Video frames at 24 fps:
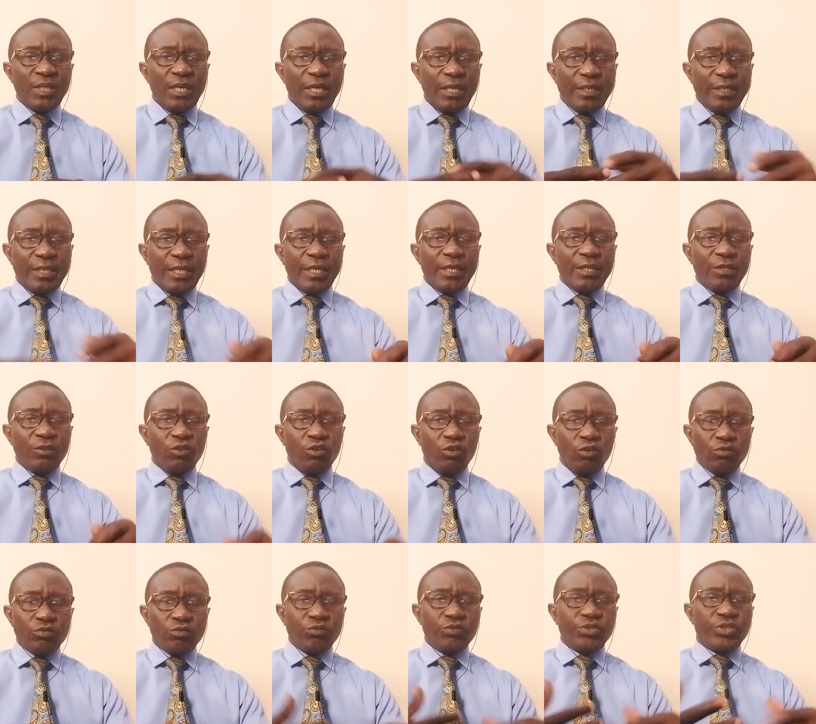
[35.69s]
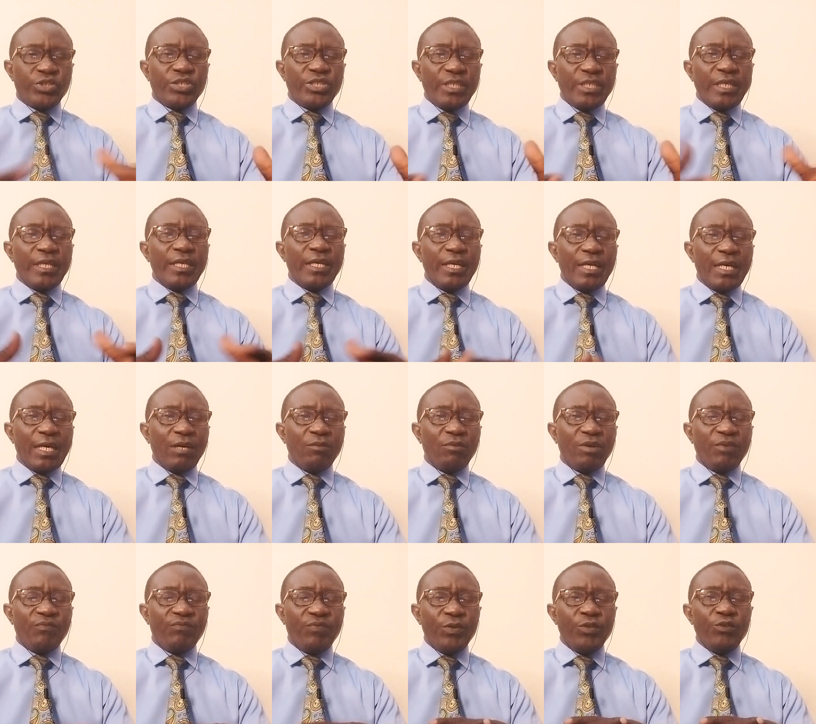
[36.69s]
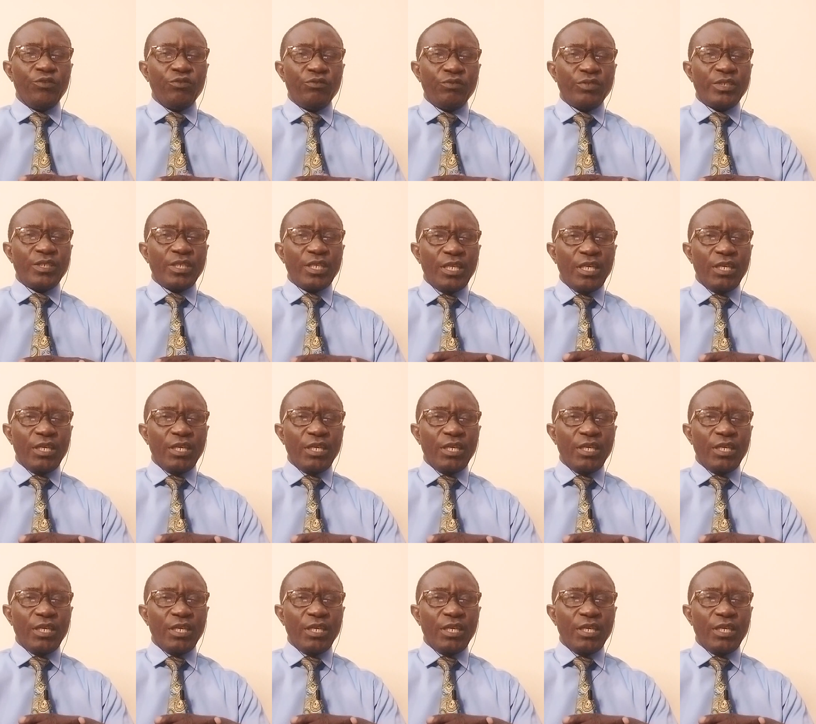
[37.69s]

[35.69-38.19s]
and then also share our videos